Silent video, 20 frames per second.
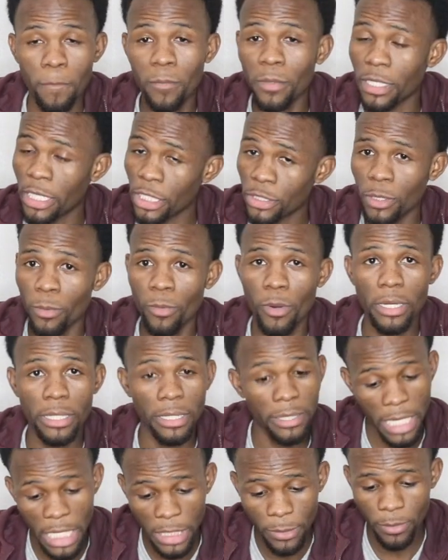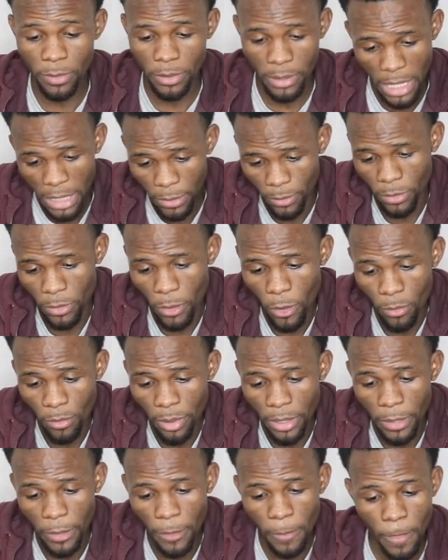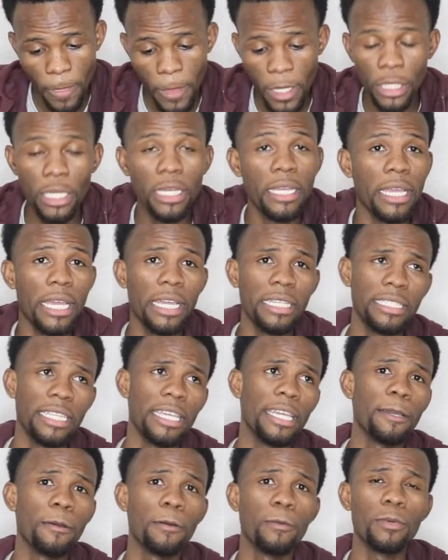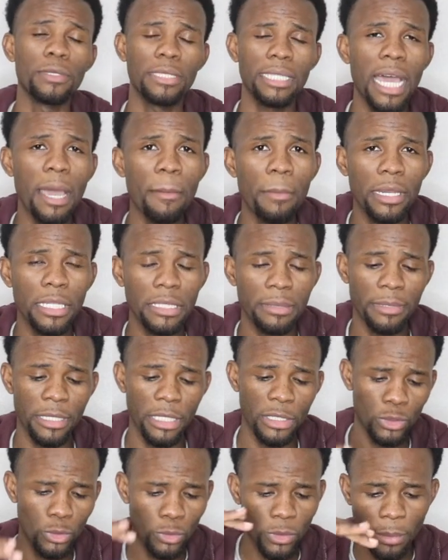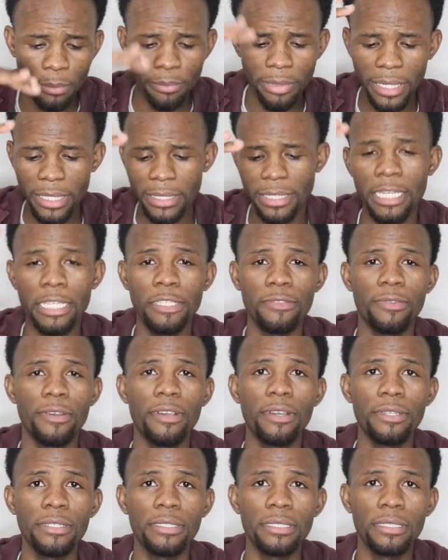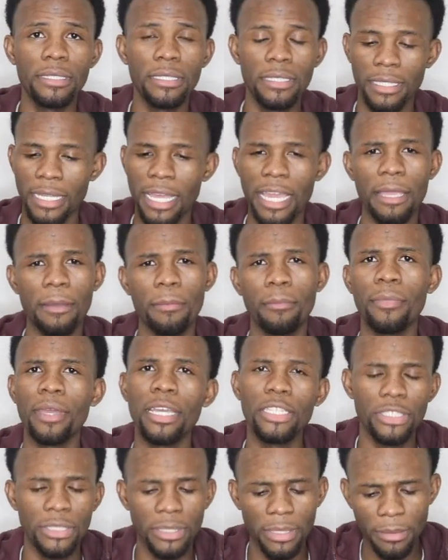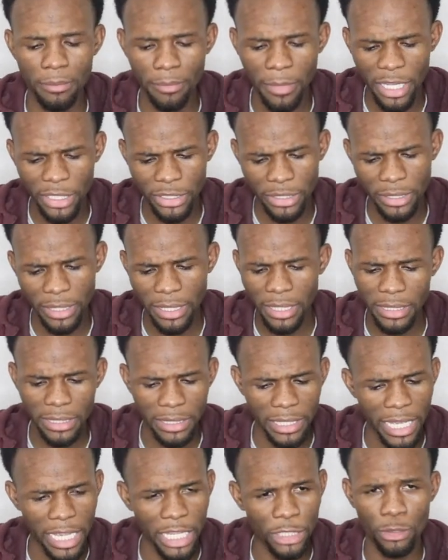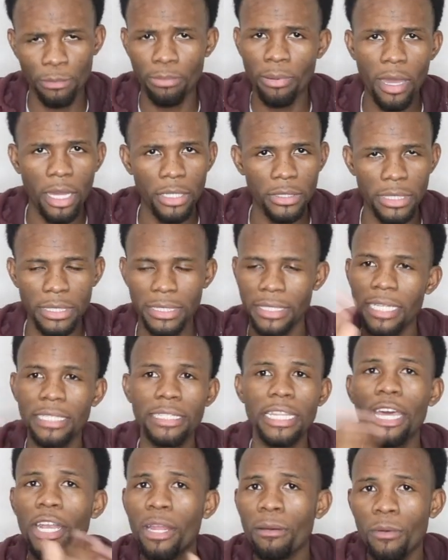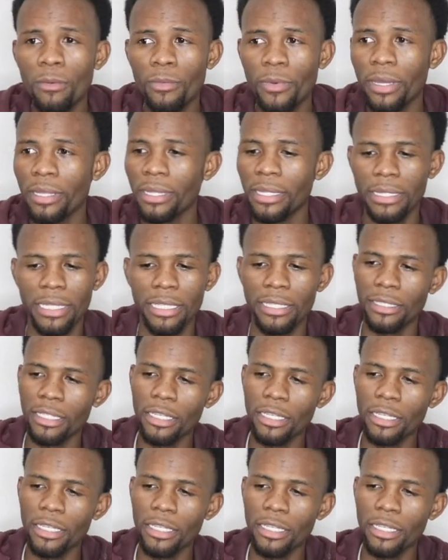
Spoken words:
get your work done. That's what's gonna be. And then with time management, do the big things first, like major essays or projects. Get that over with, and then the